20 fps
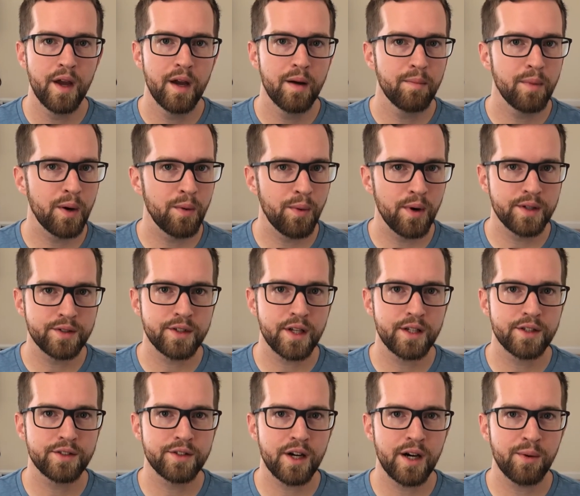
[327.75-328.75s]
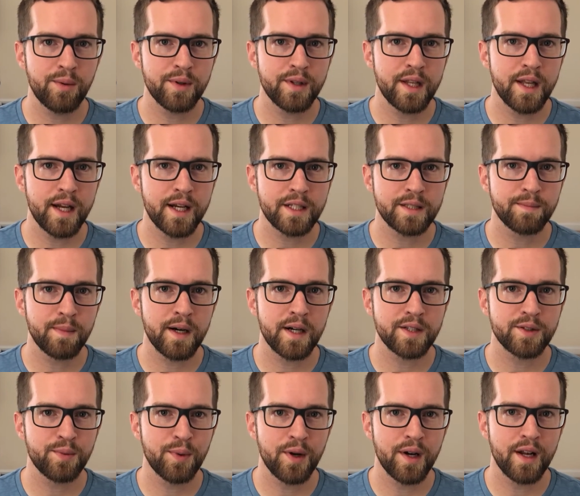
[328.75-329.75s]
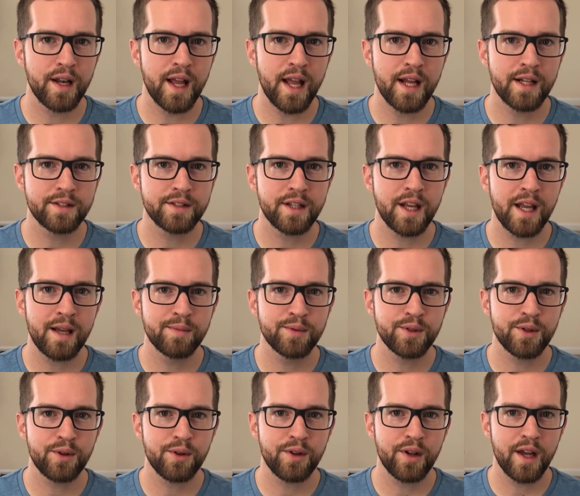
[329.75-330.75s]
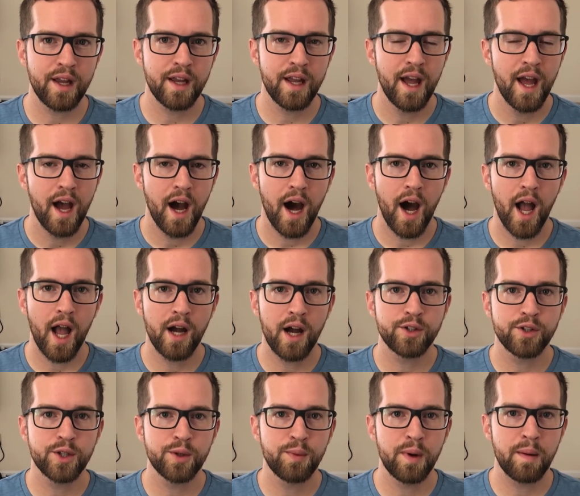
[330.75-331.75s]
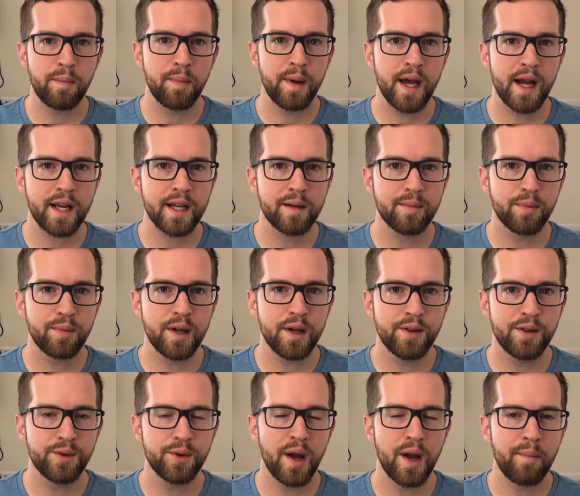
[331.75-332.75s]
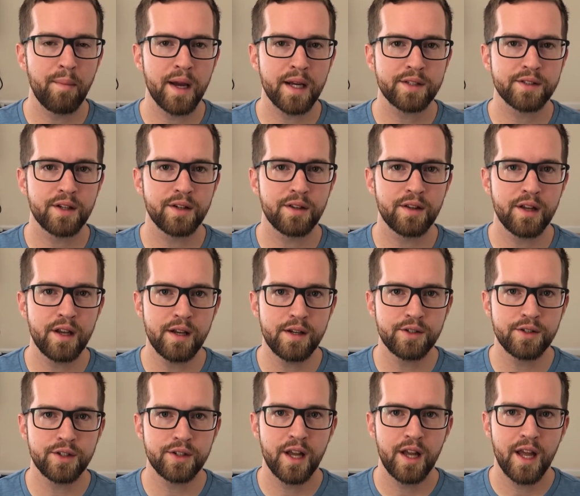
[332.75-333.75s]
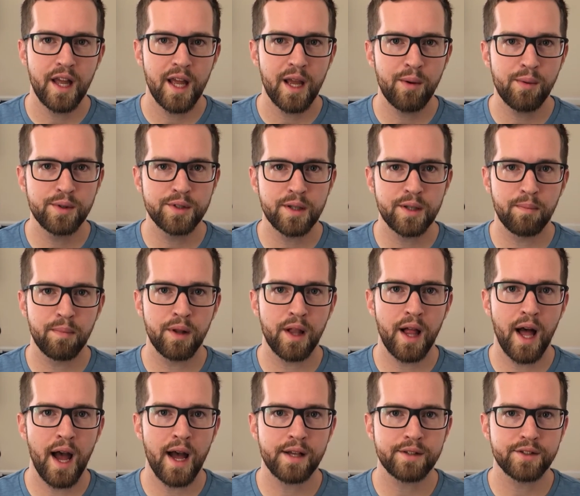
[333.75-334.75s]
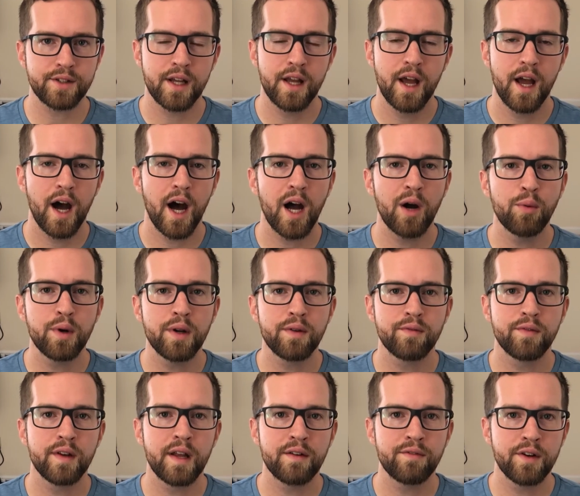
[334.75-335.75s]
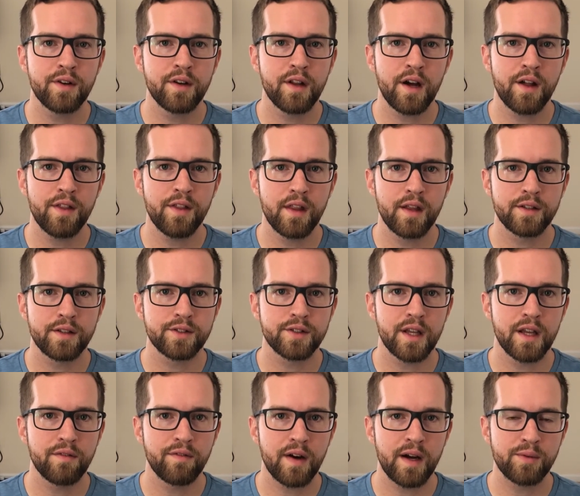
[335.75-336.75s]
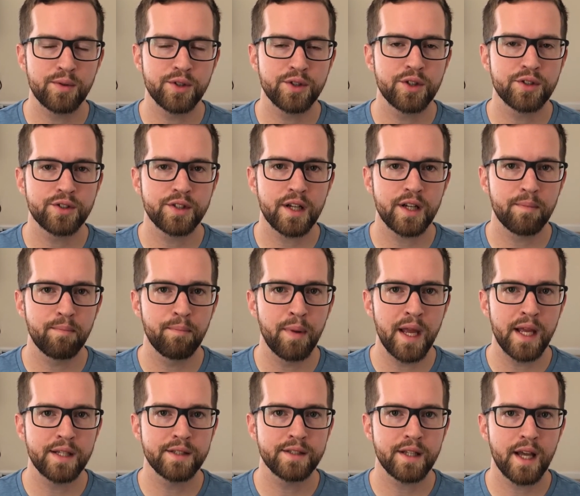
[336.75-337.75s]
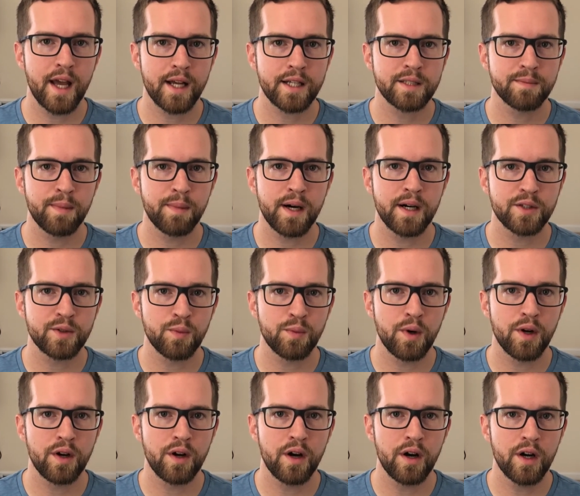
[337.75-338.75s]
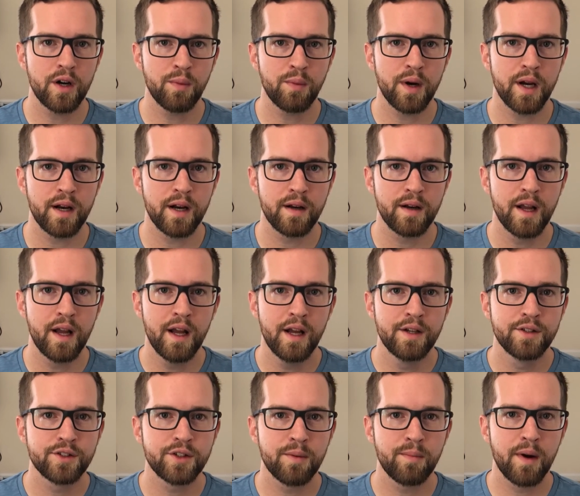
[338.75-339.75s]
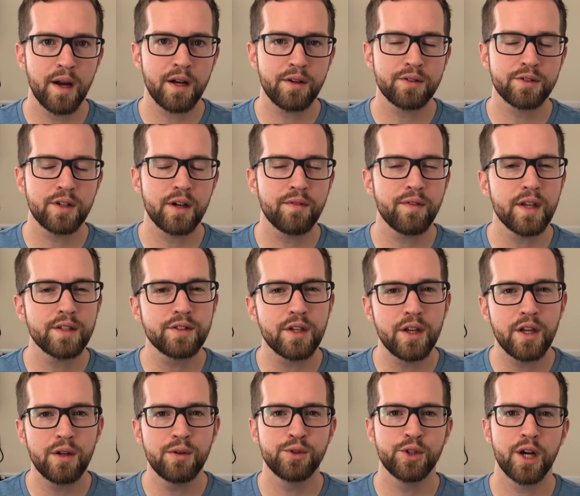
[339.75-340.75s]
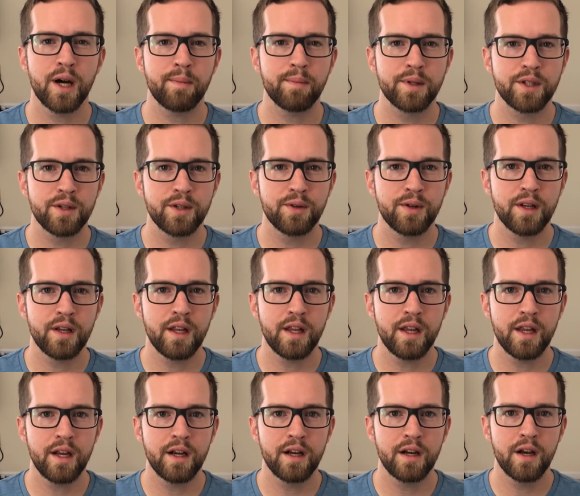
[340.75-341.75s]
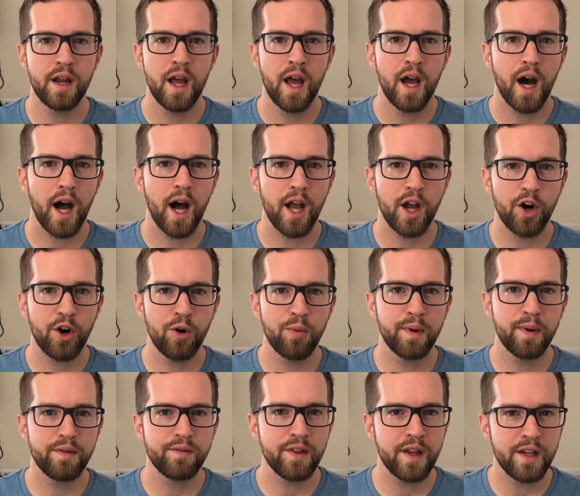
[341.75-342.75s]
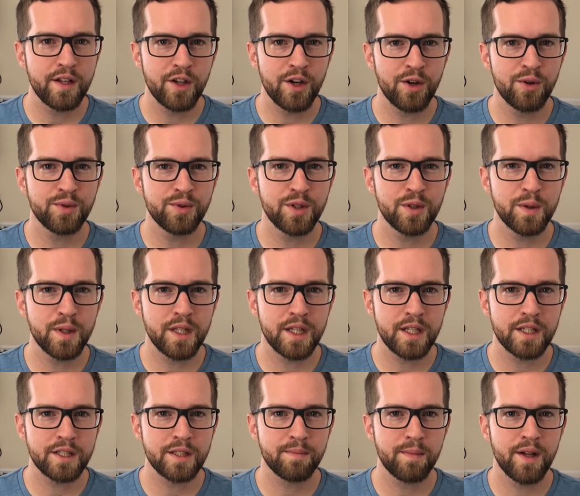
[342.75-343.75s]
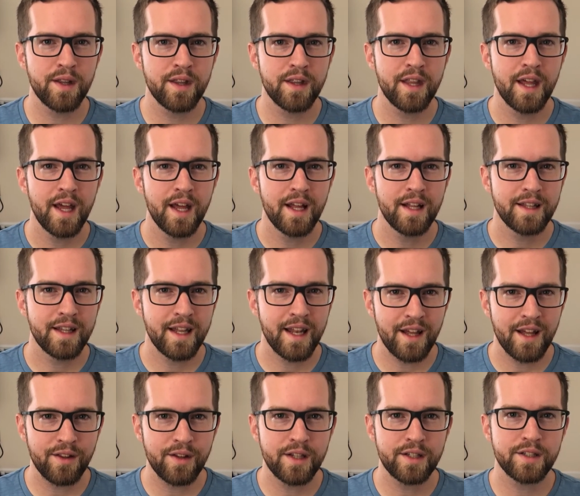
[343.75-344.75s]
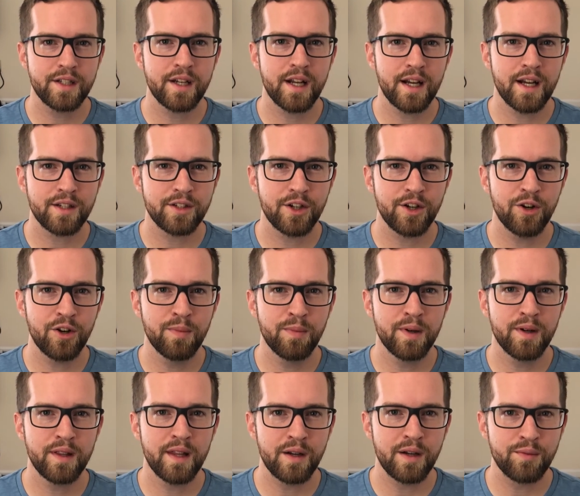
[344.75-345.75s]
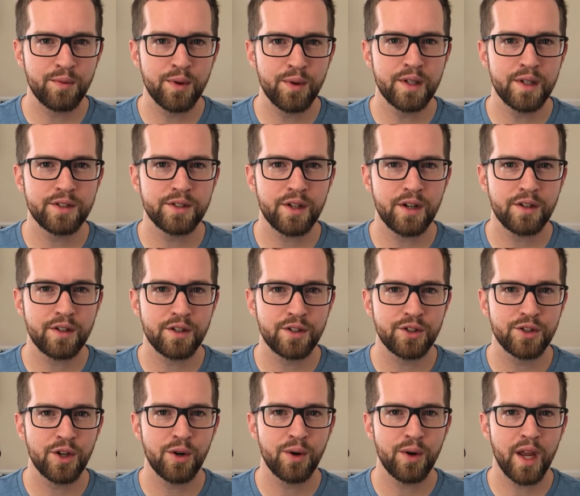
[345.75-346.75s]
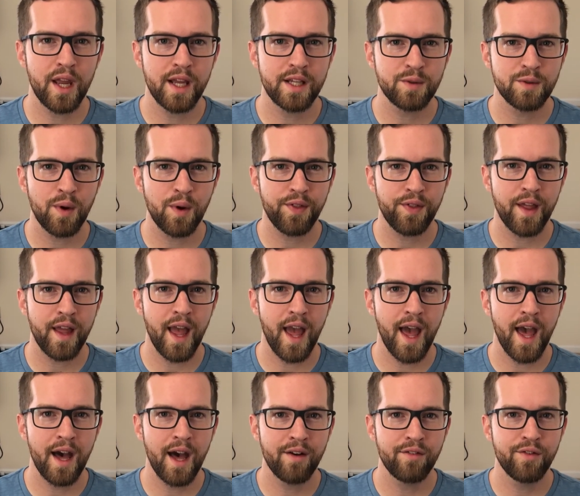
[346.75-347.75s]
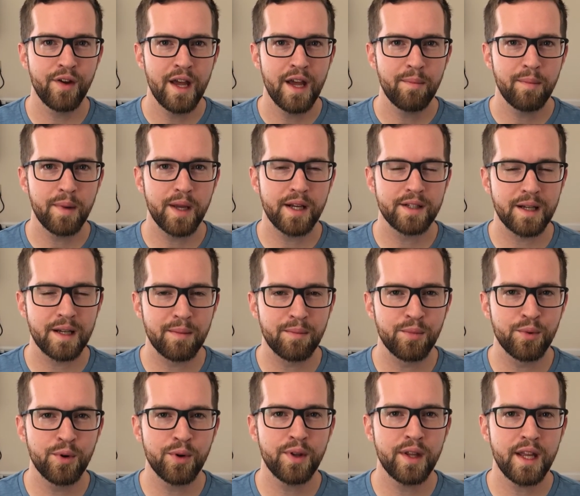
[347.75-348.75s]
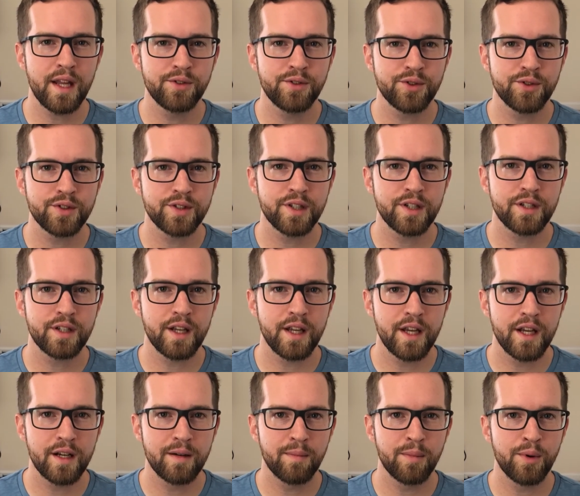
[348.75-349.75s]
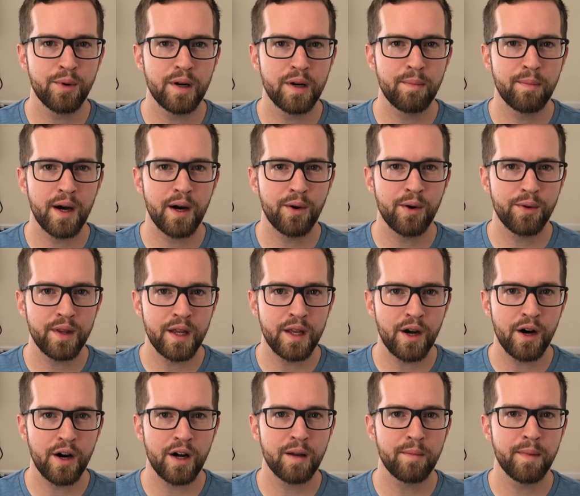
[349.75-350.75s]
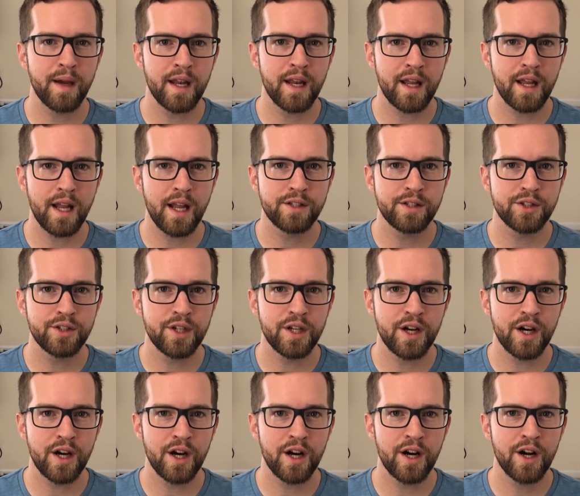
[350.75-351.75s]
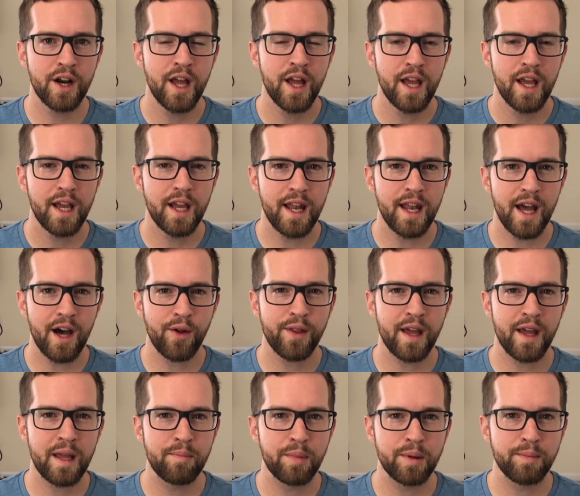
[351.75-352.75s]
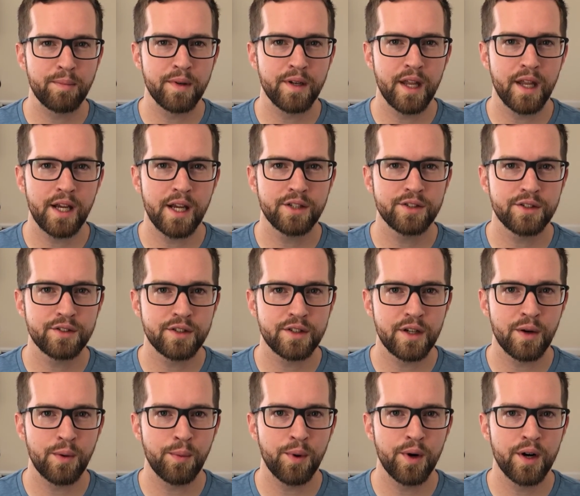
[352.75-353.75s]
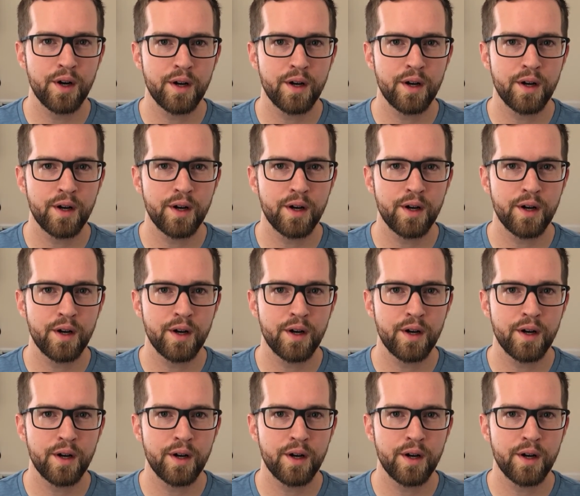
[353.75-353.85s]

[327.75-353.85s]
But once I saw what the Xbox One enhanced games look like, I actually went back and played through MX Unleashed. It was a blast. I would have never done this if I was just on base Xbox One hardware. So Microsoft has a huge opportunity here. I hope if they don't do it this month, then at least in October they really start to showcase what they have, because I'm really interested to hear more about the automatic HDR and how that implementation is going to work.